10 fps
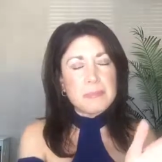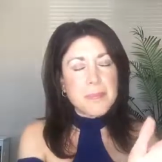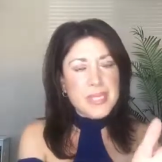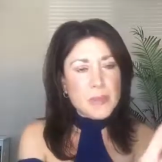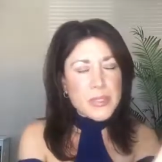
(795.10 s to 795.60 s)

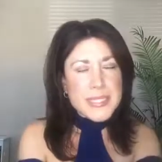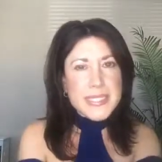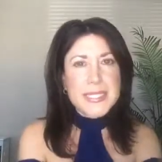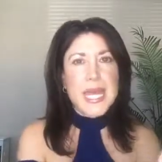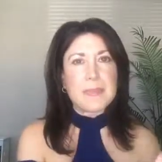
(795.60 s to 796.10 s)
many more
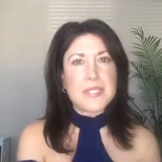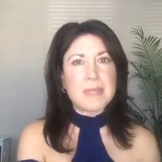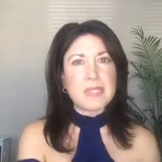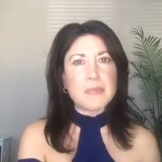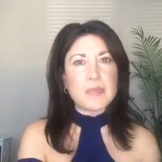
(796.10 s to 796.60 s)
steps,
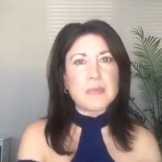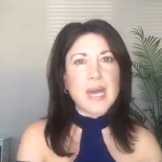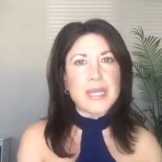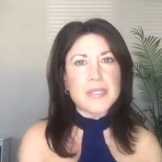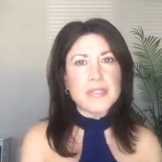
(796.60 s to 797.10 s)
how many more
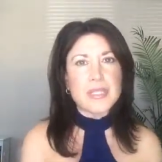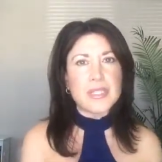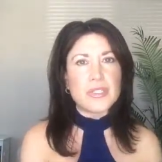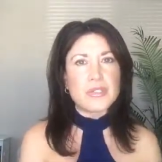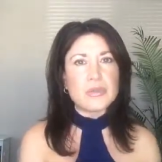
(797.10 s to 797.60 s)
miles
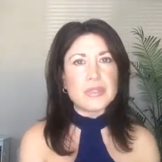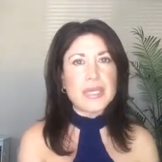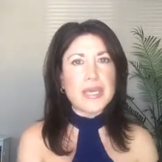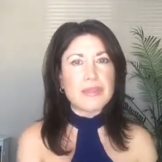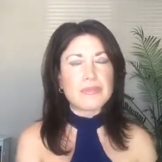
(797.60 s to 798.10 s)
can you
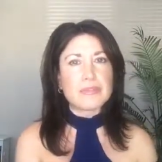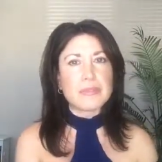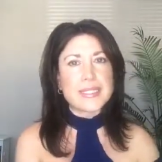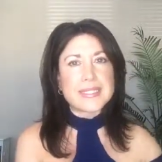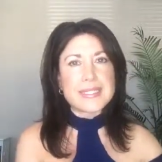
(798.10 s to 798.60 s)
get through
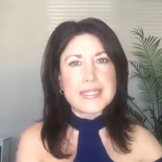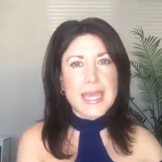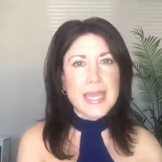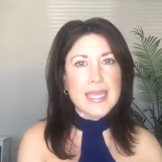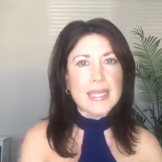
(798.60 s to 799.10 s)
in a
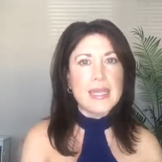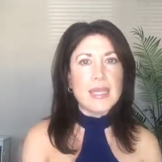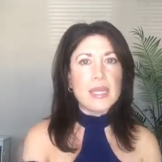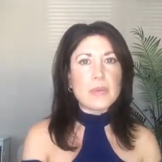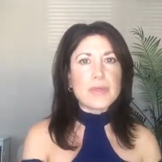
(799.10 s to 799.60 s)
day
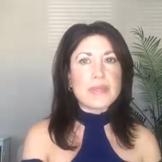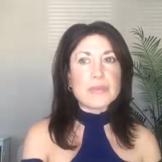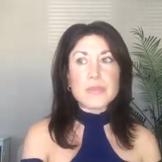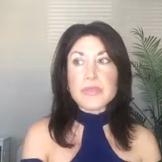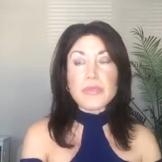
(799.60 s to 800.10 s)

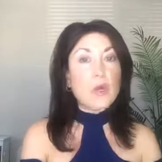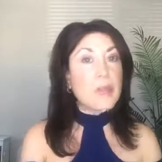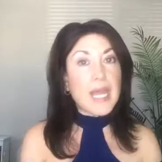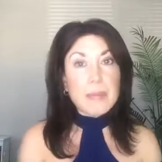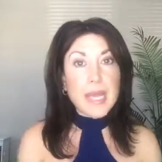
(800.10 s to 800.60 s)
with no
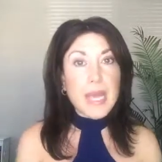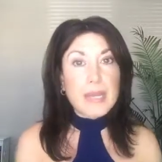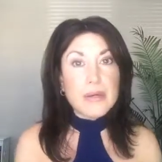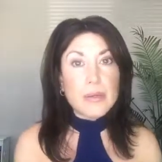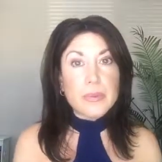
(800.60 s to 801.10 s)

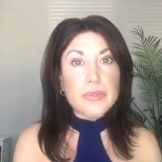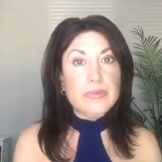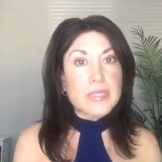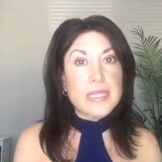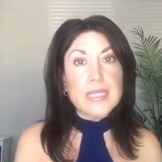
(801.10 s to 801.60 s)
backpack, or with a
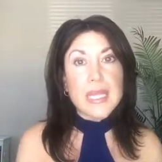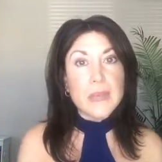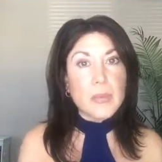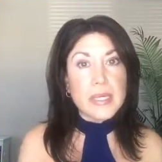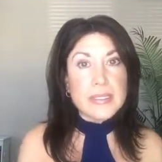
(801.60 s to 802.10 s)
really
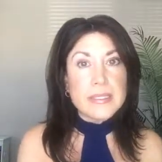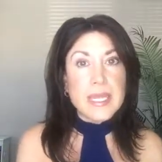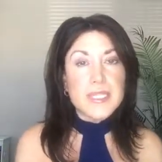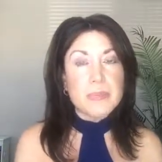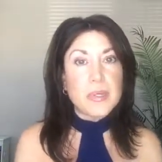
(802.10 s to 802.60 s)
light one,
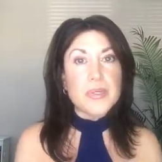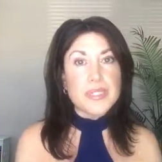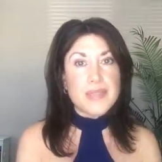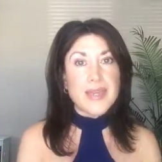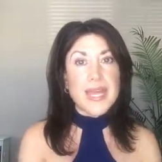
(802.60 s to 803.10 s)
as opposed
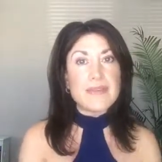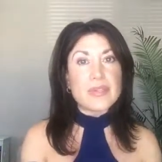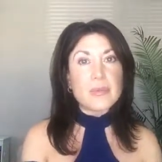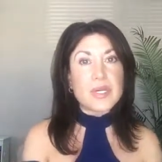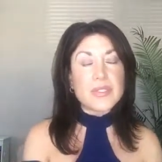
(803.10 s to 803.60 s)
to that
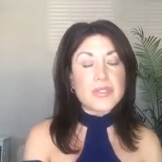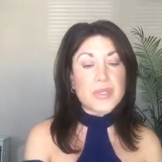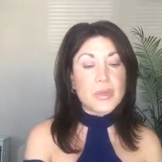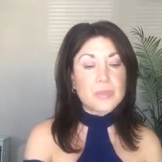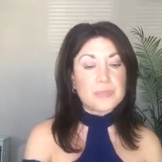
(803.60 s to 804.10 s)
heavy one.
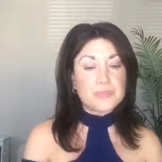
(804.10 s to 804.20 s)
So